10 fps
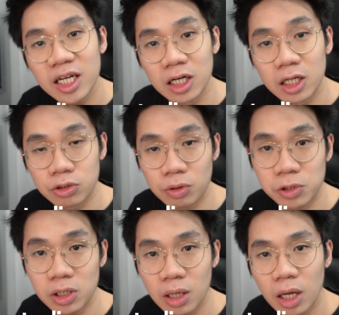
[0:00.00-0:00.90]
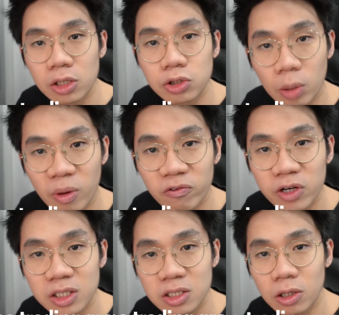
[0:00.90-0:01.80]
link in the description, join my
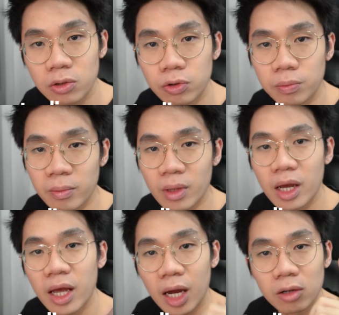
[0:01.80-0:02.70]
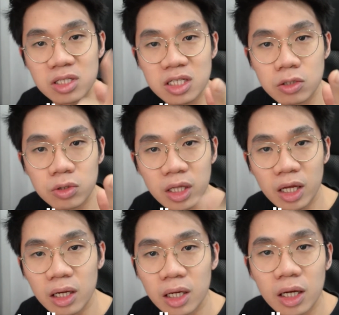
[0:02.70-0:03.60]
free Discord group, and I'll see you in
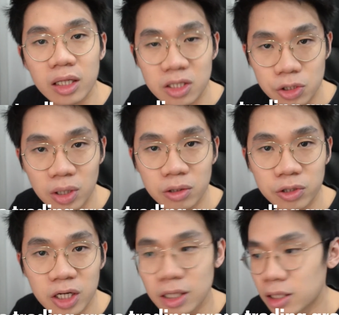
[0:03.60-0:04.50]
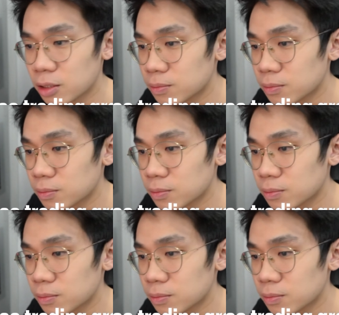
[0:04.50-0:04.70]
there and teach you how to trade.